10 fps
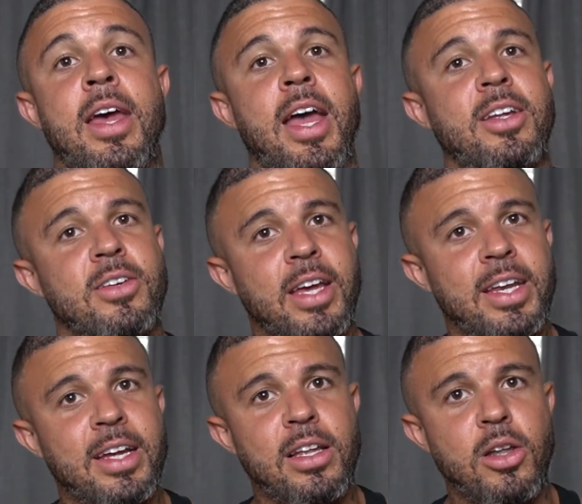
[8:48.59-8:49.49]
and you're
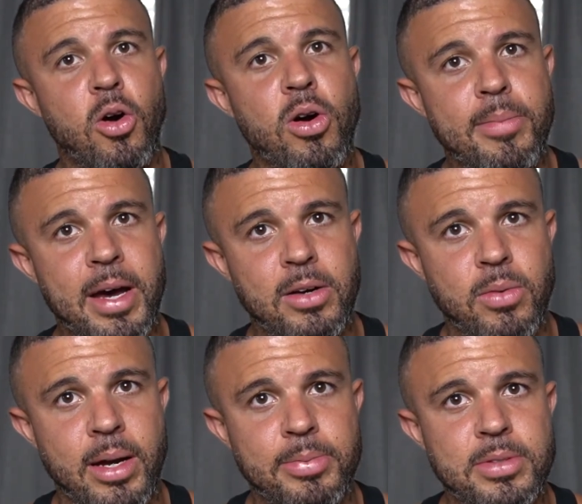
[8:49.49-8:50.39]
getting a lower amount of
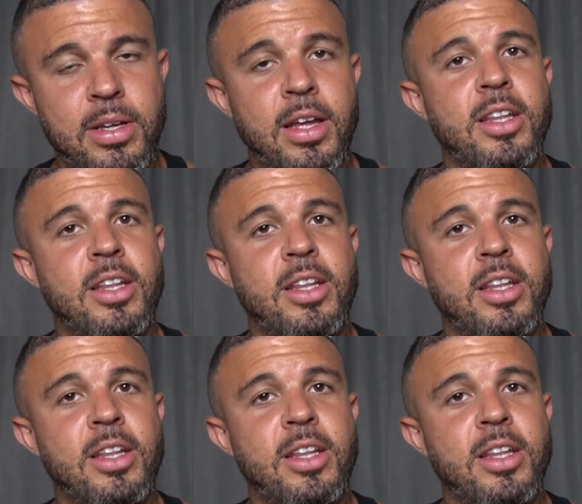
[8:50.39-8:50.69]
reps,